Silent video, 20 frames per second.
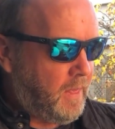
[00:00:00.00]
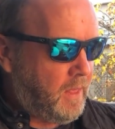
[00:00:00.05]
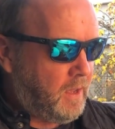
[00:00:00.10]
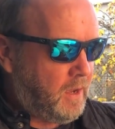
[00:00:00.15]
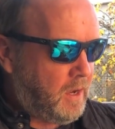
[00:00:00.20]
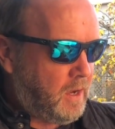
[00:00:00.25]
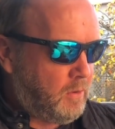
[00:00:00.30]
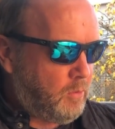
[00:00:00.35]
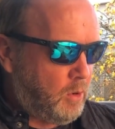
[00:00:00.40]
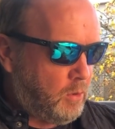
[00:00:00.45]

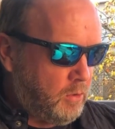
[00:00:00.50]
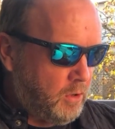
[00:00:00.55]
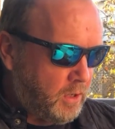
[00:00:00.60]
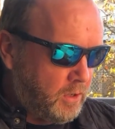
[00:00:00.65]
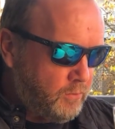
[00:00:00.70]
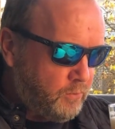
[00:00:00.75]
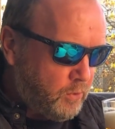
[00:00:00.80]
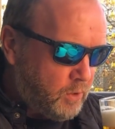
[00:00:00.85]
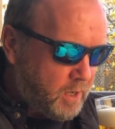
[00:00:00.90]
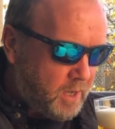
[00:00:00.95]
What we're
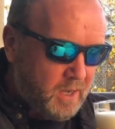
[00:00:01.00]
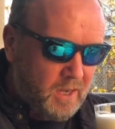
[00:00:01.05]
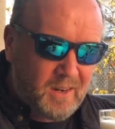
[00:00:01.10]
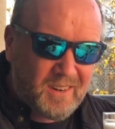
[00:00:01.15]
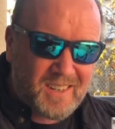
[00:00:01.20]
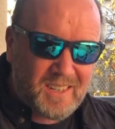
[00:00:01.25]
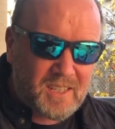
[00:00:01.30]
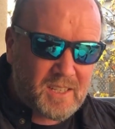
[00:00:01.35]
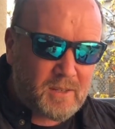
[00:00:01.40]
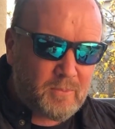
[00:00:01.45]
looking for here
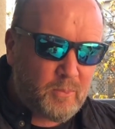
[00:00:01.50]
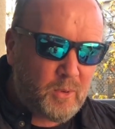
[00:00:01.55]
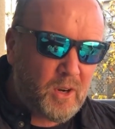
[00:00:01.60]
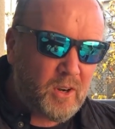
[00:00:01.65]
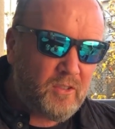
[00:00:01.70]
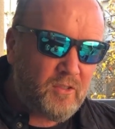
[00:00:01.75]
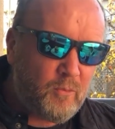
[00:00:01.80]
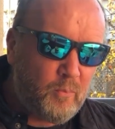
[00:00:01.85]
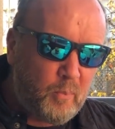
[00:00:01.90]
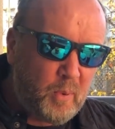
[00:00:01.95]
is a bit
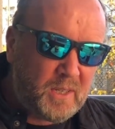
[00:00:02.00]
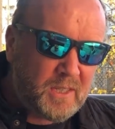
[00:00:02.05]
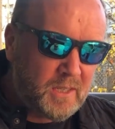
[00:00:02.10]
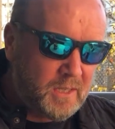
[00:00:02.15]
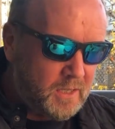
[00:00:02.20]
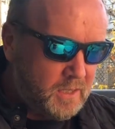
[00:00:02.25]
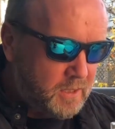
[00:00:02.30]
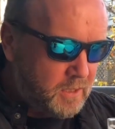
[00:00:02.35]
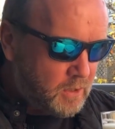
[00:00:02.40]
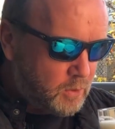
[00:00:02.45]
of
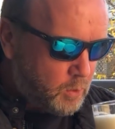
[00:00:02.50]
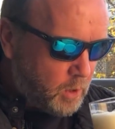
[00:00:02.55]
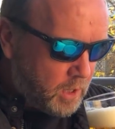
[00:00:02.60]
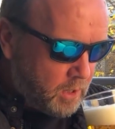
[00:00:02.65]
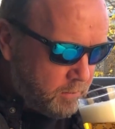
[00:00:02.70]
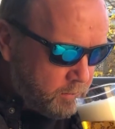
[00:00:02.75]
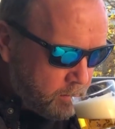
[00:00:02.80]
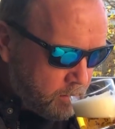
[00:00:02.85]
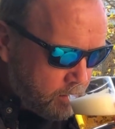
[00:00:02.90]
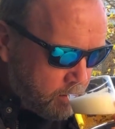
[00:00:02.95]
bitterness as
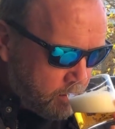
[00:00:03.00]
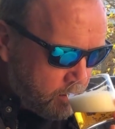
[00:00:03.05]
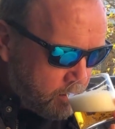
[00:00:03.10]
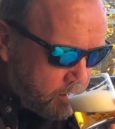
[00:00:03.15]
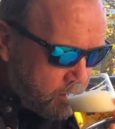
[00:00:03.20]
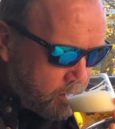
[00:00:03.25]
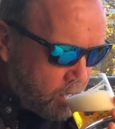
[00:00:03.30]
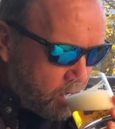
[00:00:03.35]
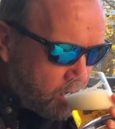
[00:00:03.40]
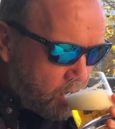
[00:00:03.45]
well.
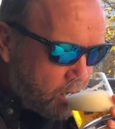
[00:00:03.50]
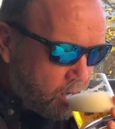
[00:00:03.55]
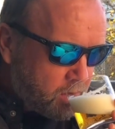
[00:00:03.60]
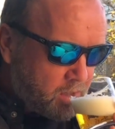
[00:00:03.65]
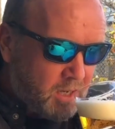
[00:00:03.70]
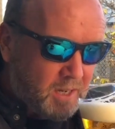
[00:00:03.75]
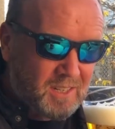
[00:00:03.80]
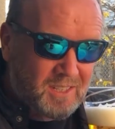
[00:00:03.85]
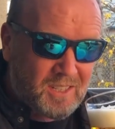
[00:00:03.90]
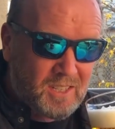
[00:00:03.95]

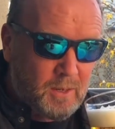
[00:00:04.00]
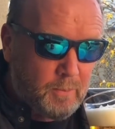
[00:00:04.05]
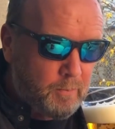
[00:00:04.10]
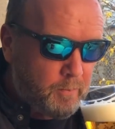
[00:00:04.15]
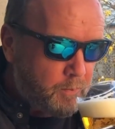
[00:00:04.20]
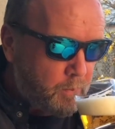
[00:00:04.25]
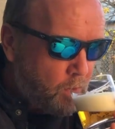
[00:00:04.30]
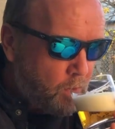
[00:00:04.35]
Take a sip.